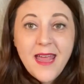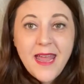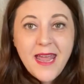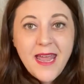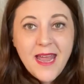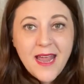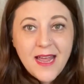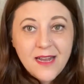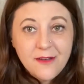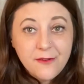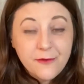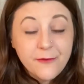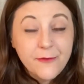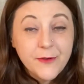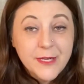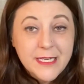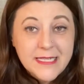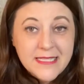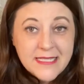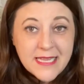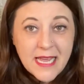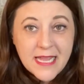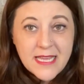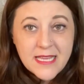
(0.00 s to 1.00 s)
and free
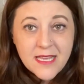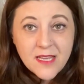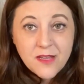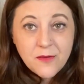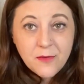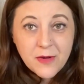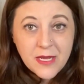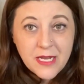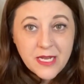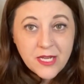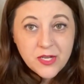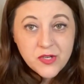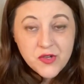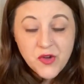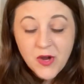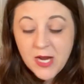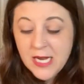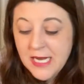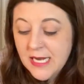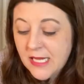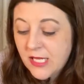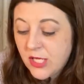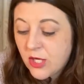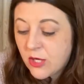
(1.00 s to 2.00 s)
psychic reading
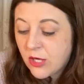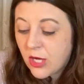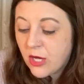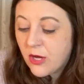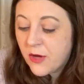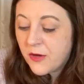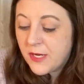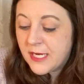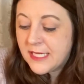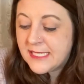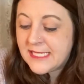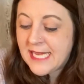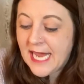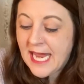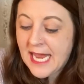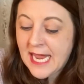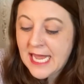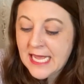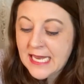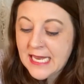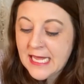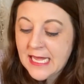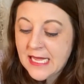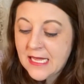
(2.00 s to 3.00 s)
training, you can go to
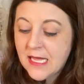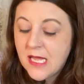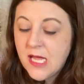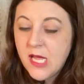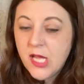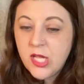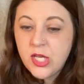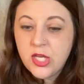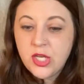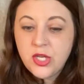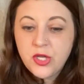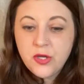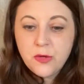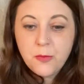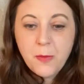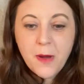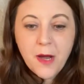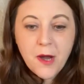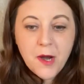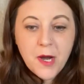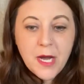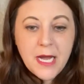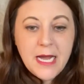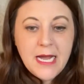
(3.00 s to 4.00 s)

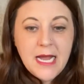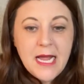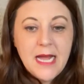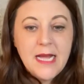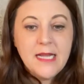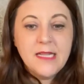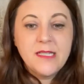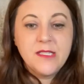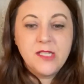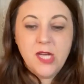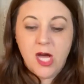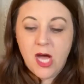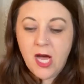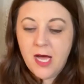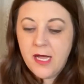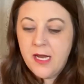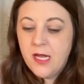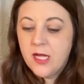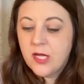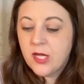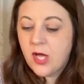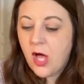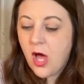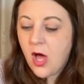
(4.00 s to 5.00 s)

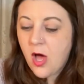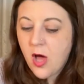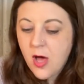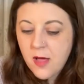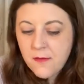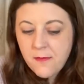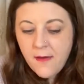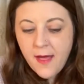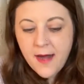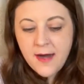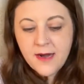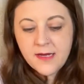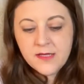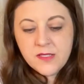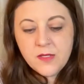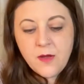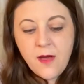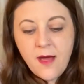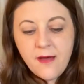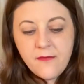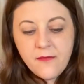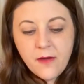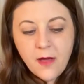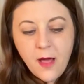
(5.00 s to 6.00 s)
tananewberry.com. I also
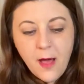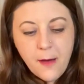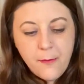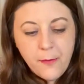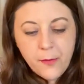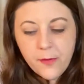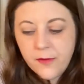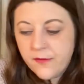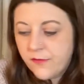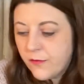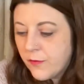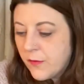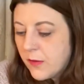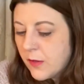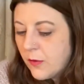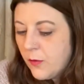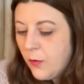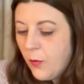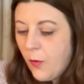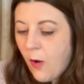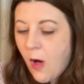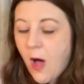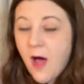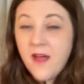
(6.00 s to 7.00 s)
have a couple of really
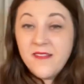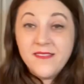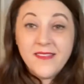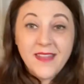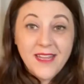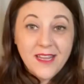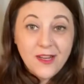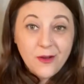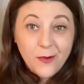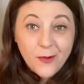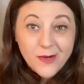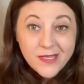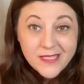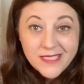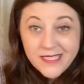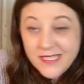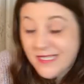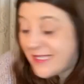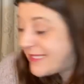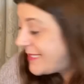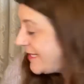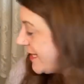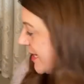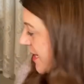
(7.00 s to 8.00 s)
cool online
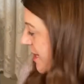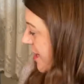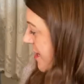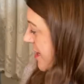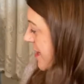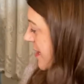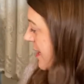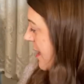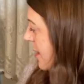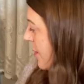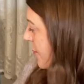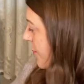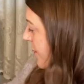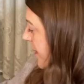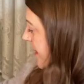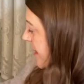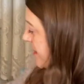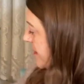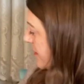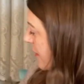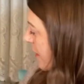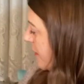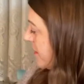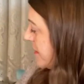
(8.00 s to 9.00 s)
courses there. One
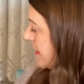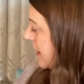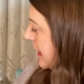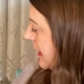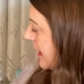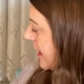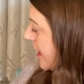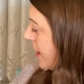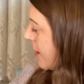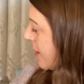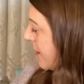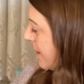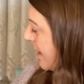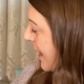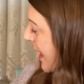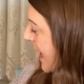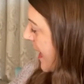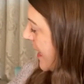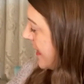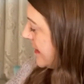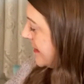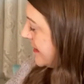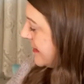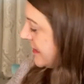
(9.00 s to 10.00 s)
is called Clear
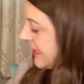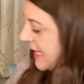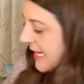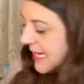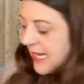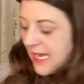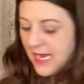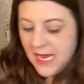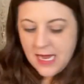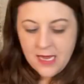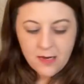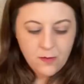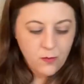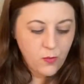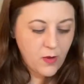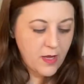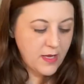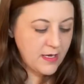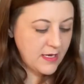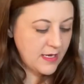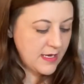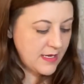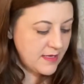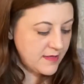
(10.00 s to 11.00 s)
Class and
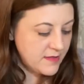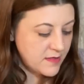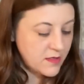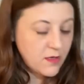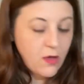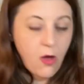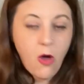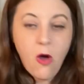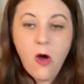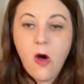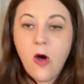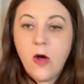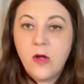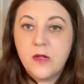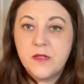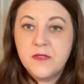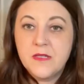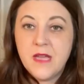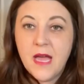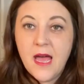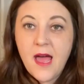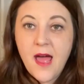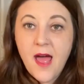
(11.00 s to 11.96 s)
one is called